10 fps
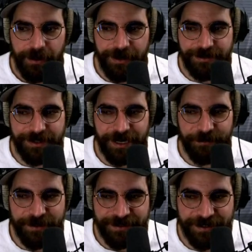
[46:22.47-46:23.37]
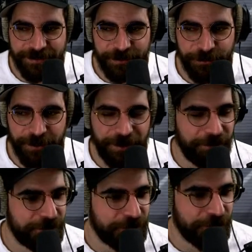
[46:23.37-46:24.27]
It's KMD says, dude,
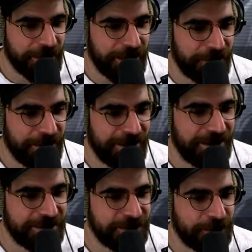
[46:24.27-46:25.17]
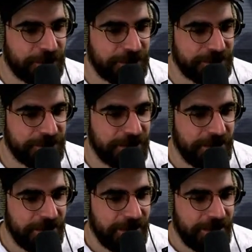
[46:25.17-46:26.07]
error joining game. I hate it so much.
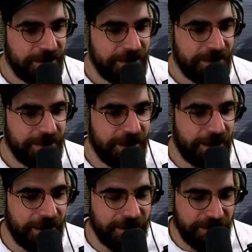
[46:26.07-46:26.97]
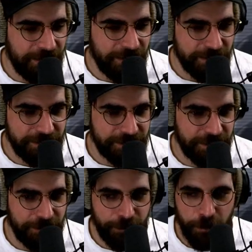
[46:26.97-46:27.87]
Yeah, I think it's
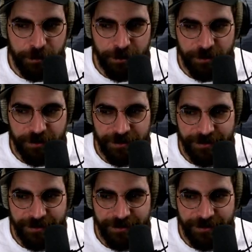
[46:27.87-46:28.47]
a popular